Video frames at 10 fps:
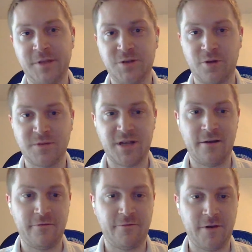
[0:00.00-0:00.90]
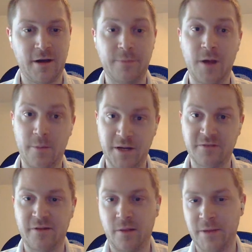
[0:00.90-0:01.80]
in terms of upcoming
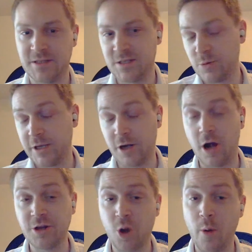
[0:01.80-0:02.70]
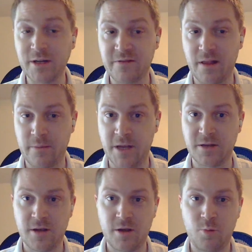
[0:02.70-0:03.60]
developments. It's really an ongoing development
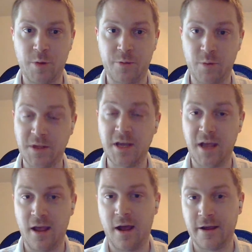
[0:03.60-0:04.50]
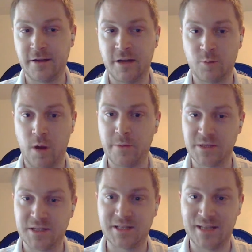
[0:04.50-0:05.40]
with GeekAI and
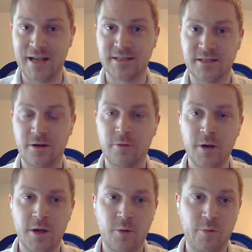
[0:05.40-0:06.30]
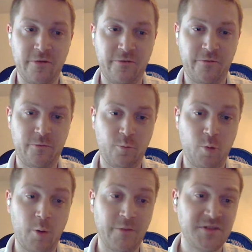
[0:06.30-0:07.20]
Robin's success. So
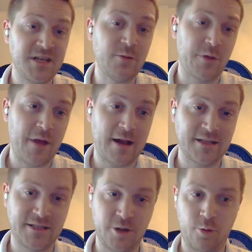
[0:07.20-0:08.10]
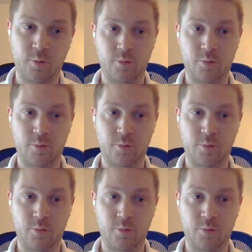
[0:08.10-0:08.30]
what we've seen with that is,